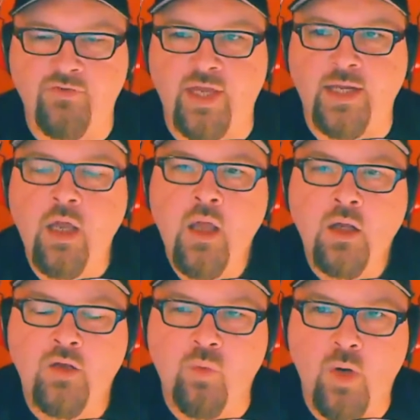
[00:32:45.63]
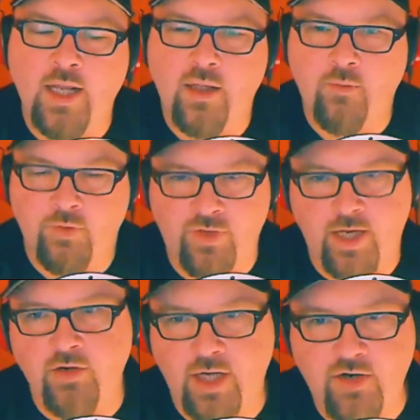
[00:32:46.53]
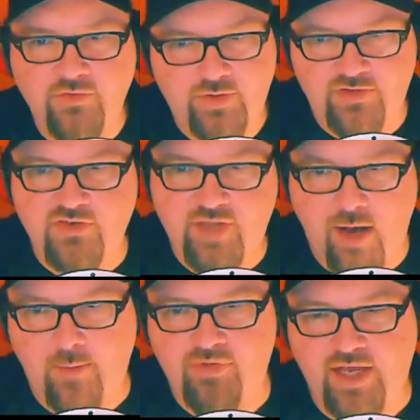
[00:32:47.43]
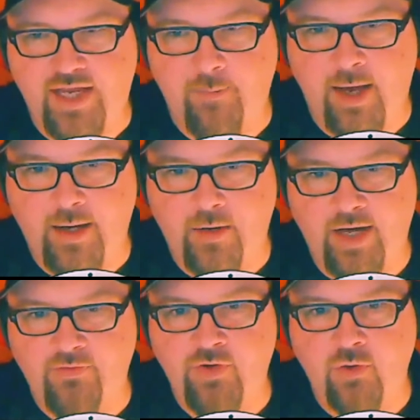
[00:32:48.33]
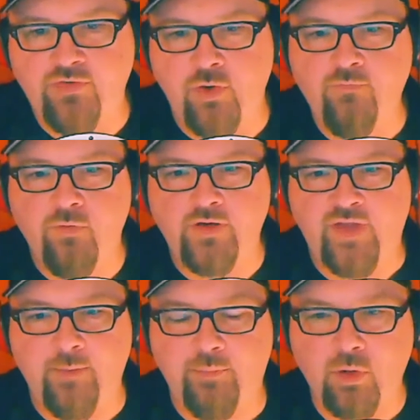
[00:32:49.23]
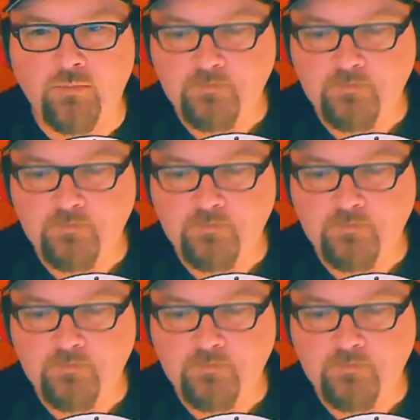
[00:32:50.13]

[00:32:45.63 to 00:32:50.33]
because this is how I'm thinking about it, right? So for example,